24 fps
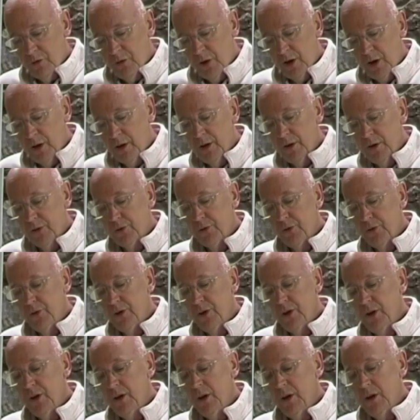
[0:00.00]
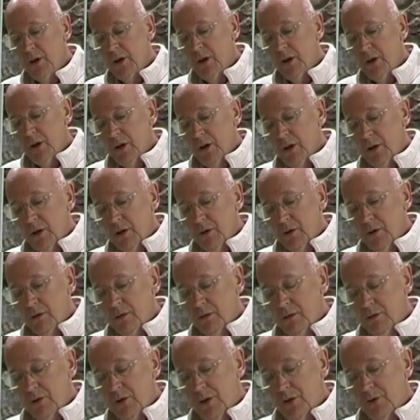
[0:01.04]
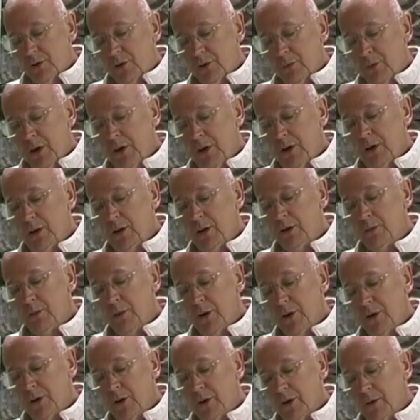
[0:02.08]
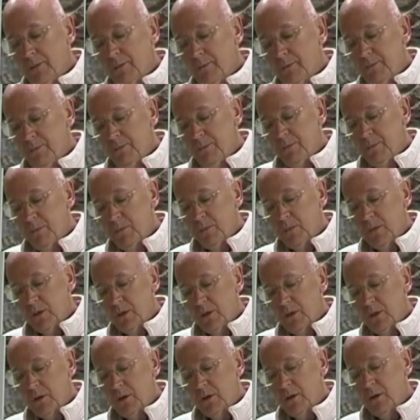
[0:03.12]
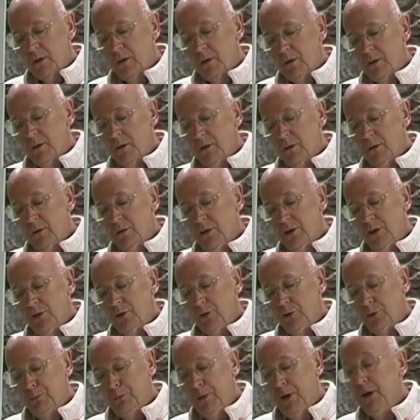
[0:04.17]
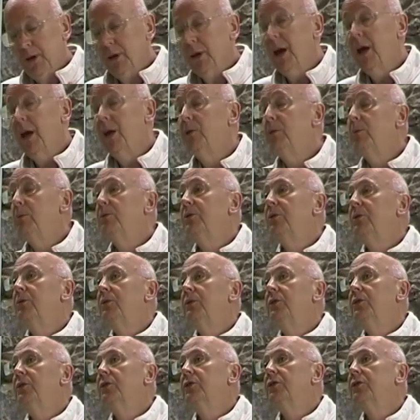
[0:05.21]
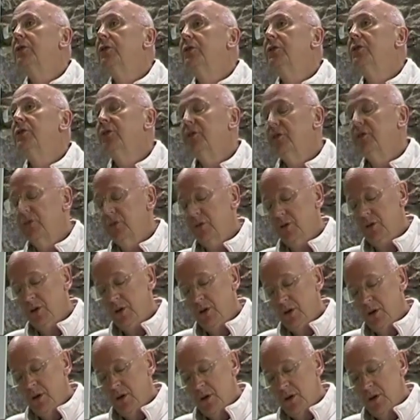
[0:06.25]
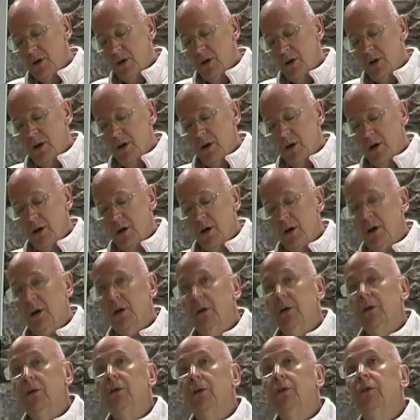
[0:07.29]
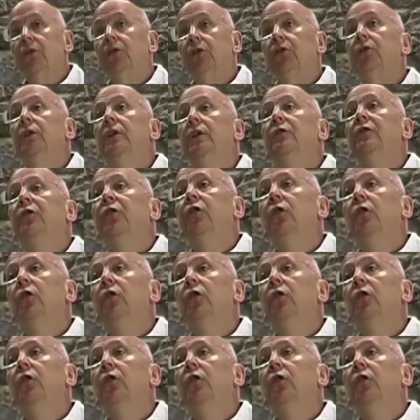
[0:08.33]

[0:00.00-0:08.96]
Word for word: finally through the Jesus meeting his mother, Jesus being helped with the cross, the three